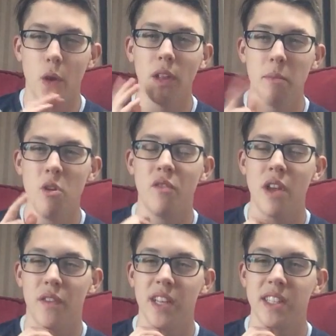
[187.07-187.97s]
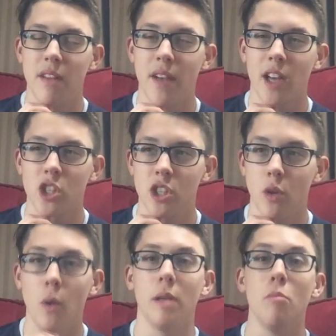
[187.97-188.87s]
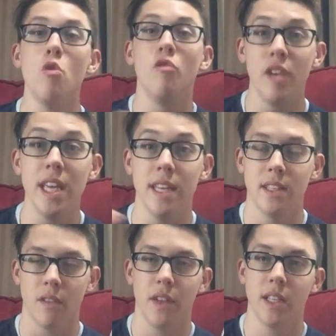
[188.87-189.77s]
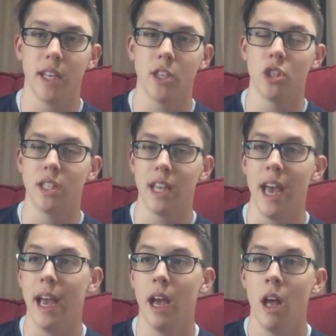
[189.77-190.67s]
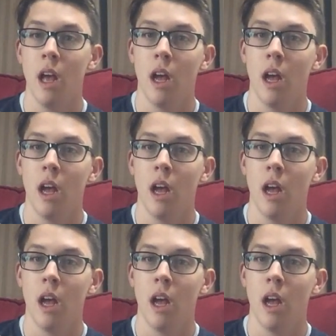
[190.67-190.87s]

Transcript: The only movie of his only movies of his, I should say,